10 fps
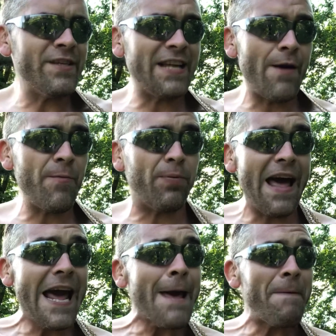Wednesday we
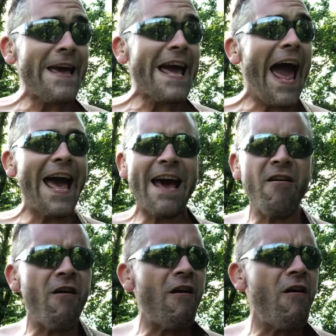play
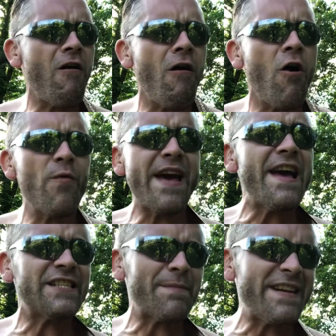piano, roll
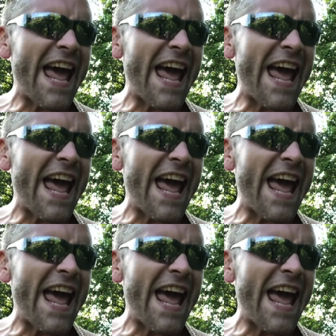with some